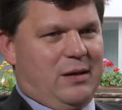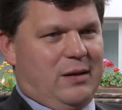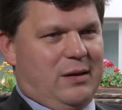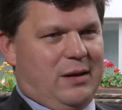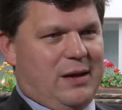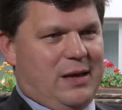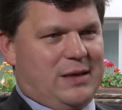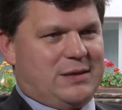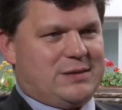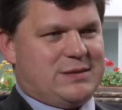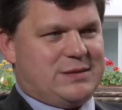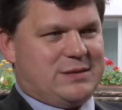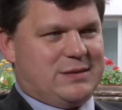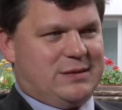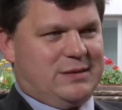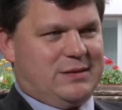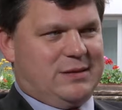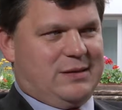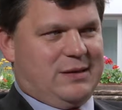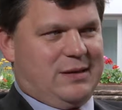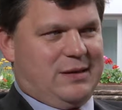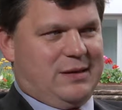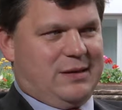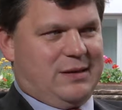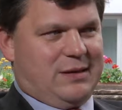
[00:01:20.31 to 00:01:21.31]
get
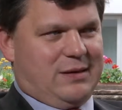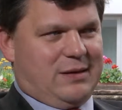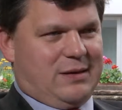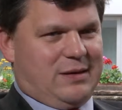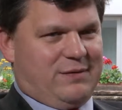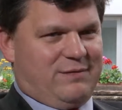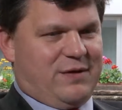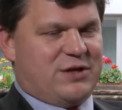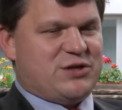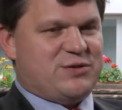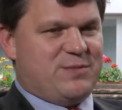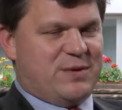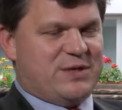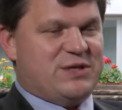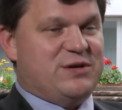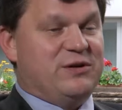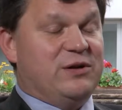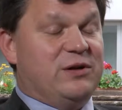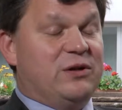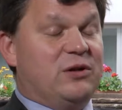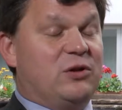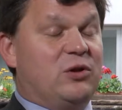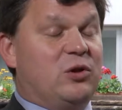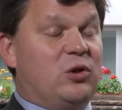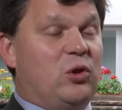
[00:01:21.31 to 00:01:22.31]
the convention
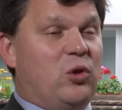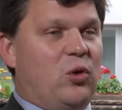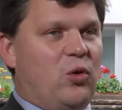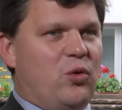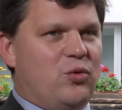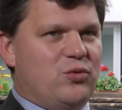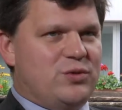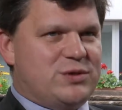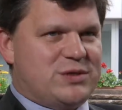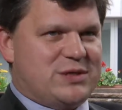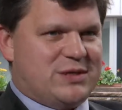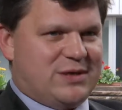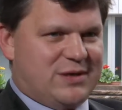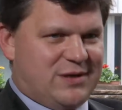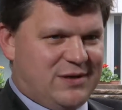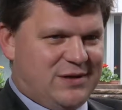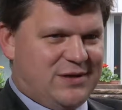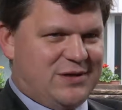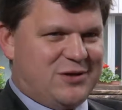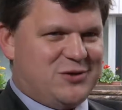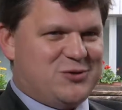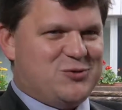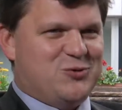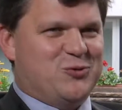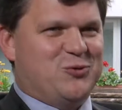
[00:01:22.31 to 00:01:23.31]
material closer
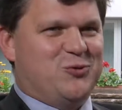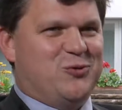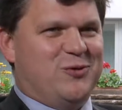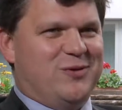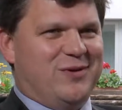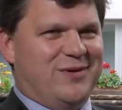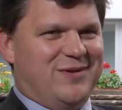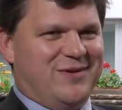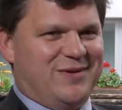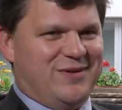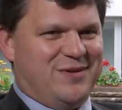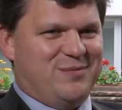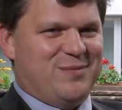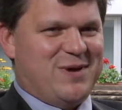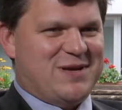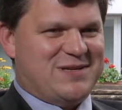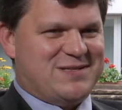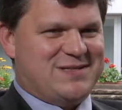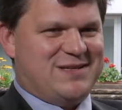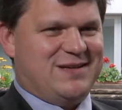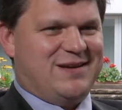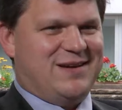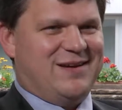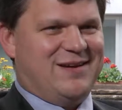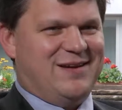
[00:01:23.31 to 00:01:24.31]
to
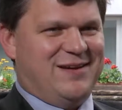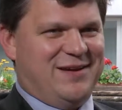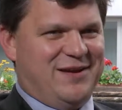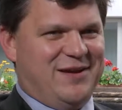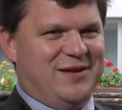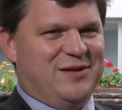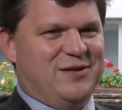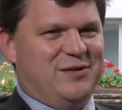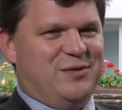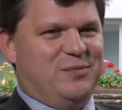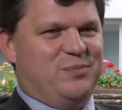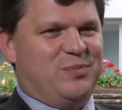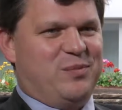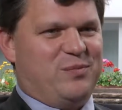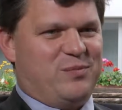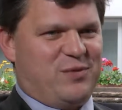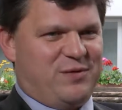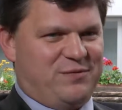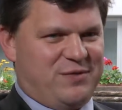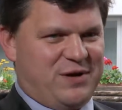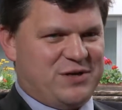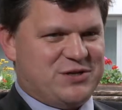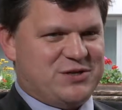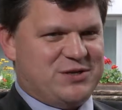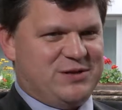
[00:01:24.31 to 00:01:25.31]
domestic legal
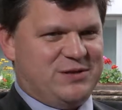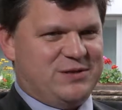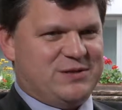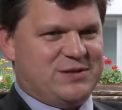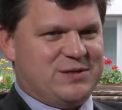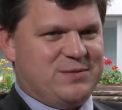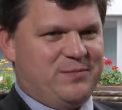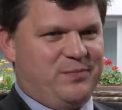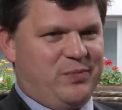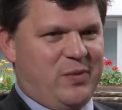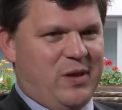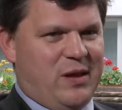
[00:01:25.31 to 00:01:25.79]
professionals.